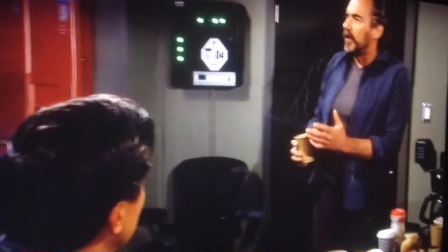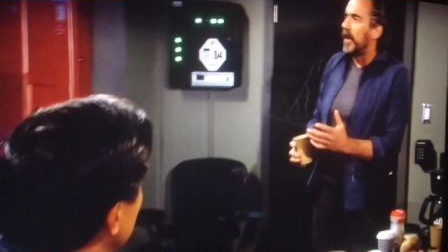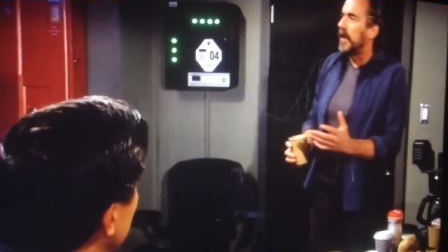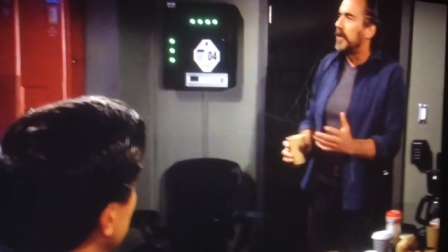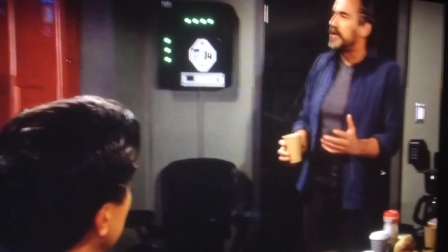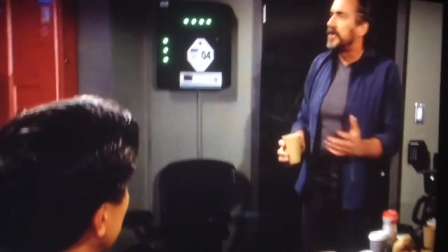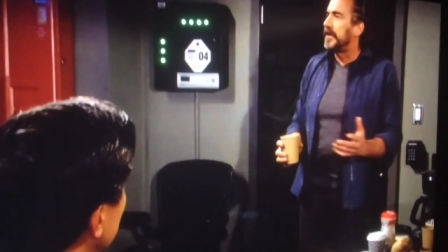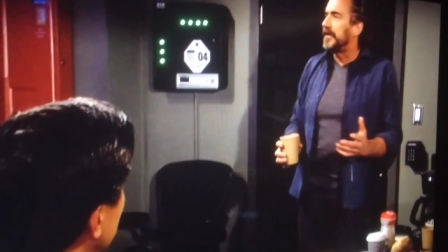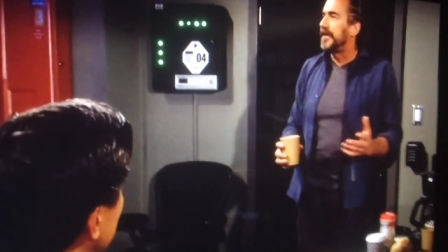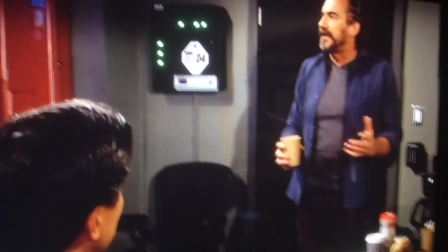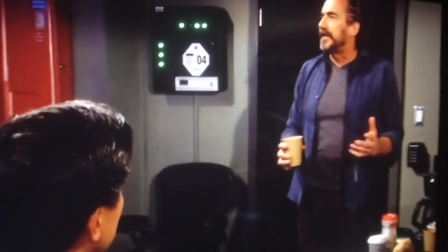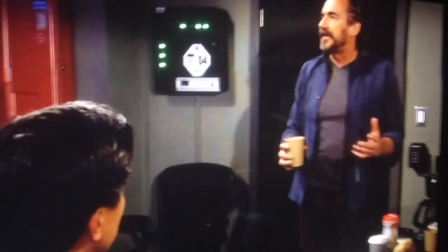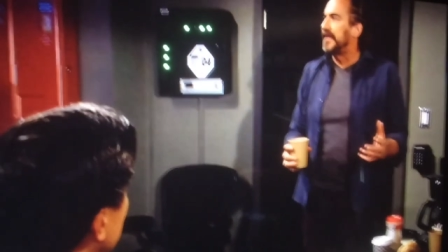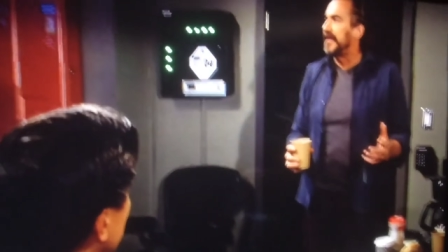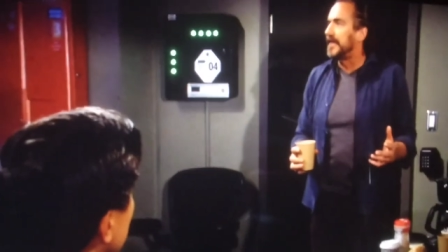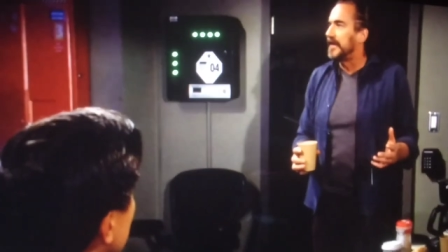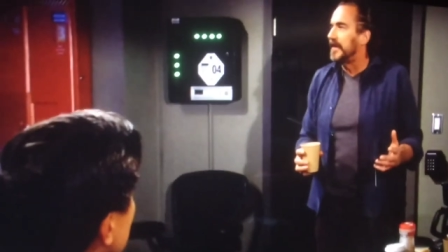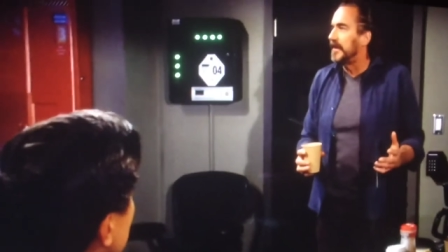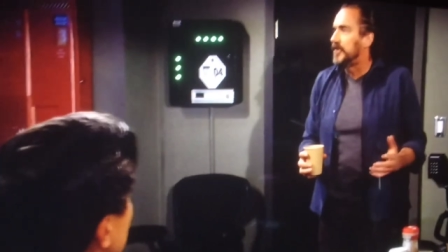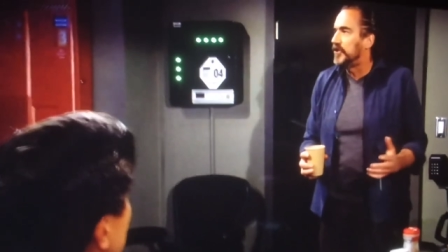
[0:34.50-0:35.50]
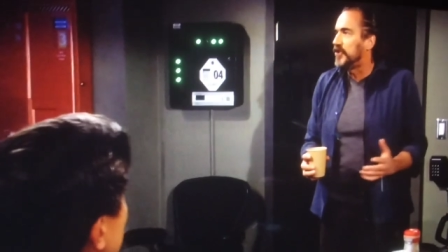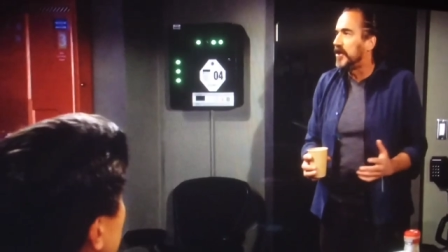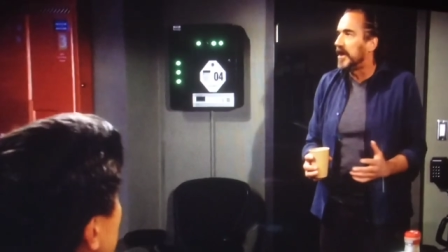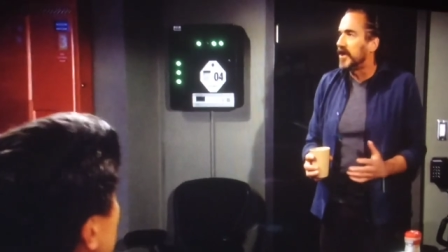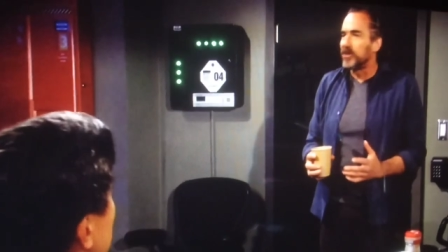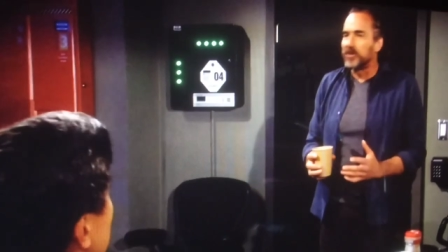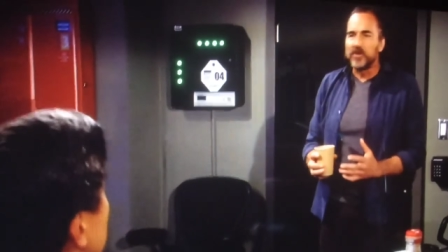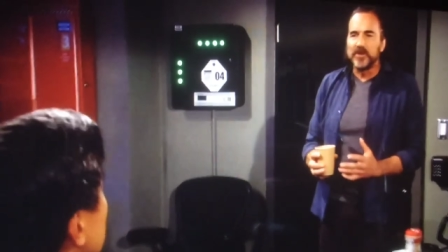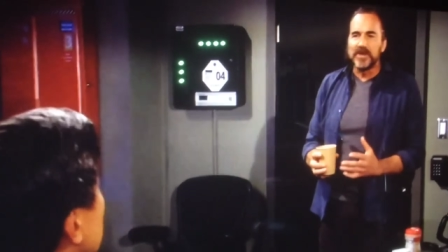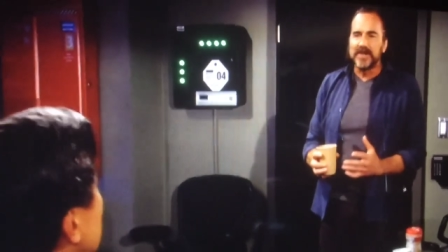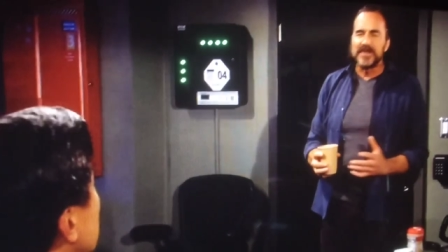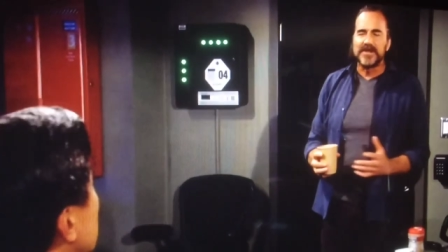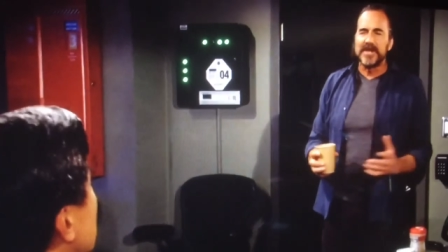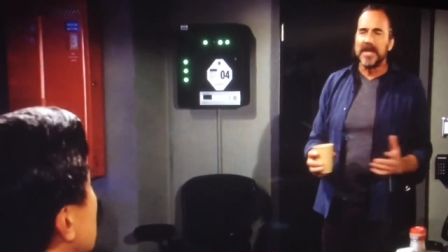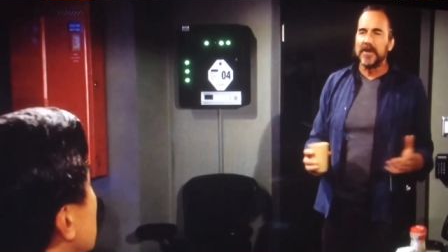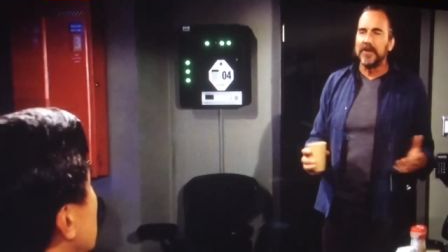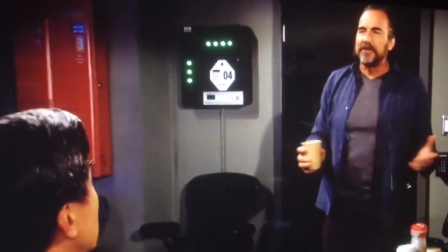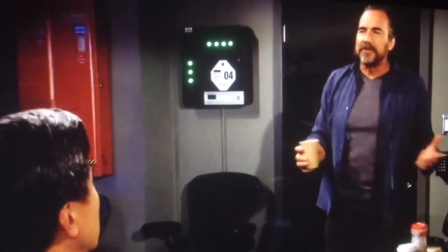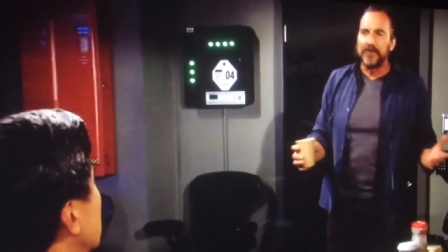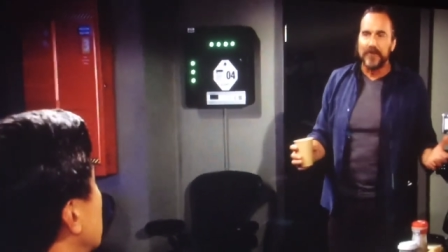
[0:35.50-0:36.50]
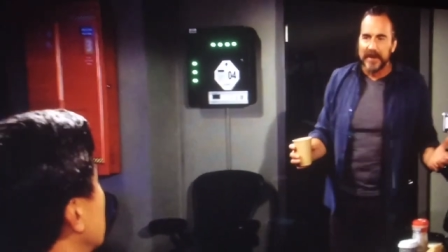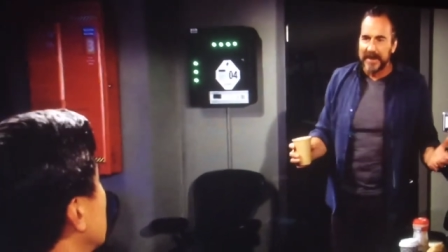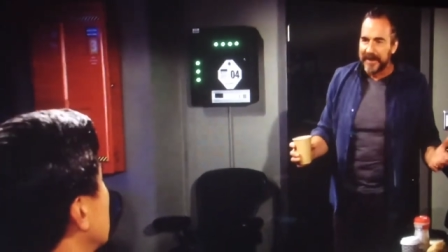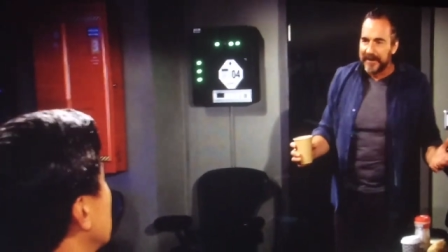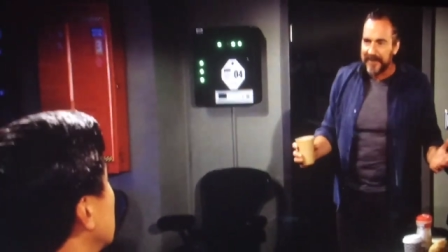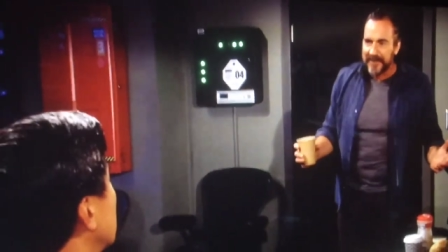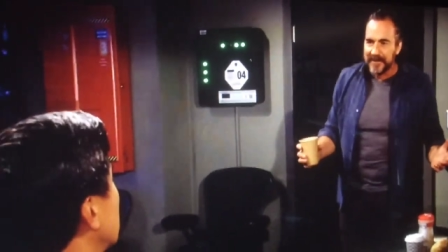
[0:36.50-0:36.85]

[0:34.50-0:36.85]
Why would you think that a judge would just set her free?